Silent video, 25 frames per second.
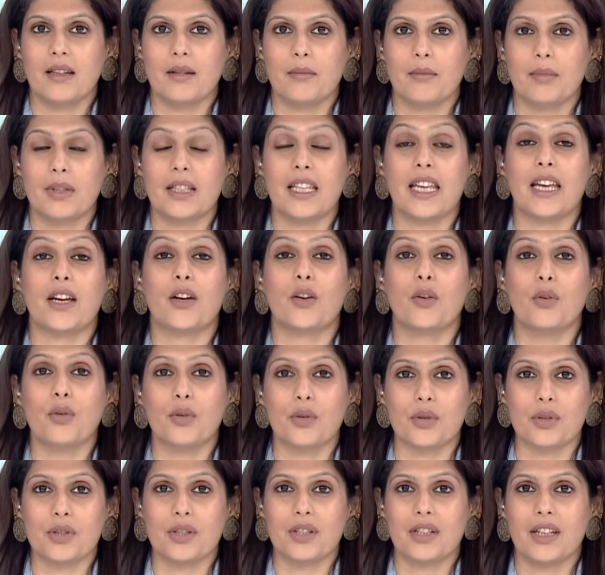but they
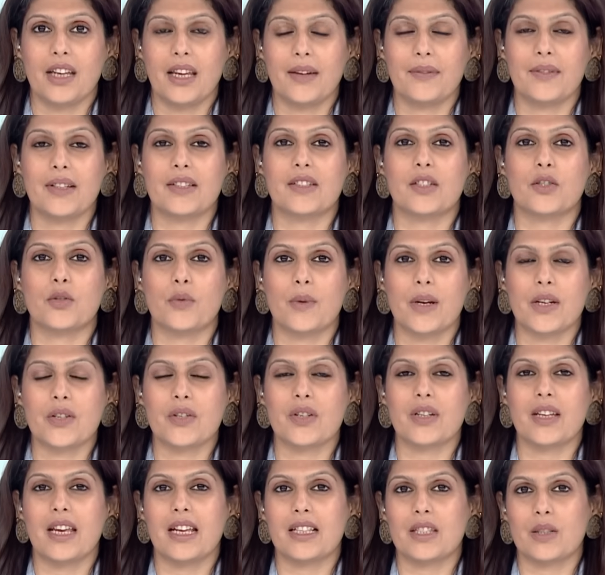could if the
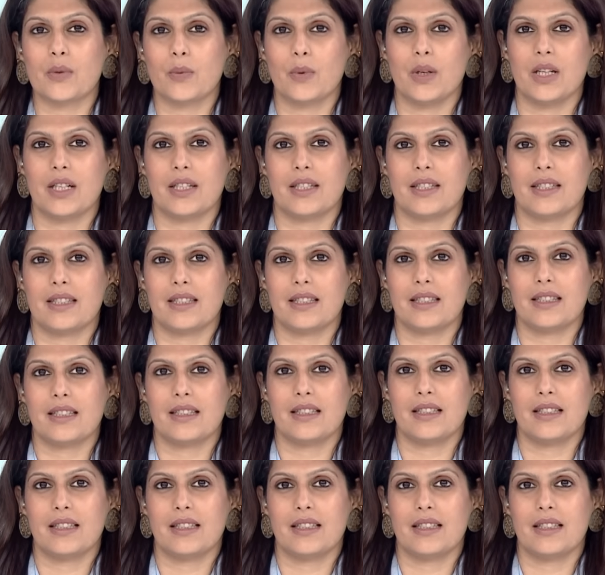situation gets worse.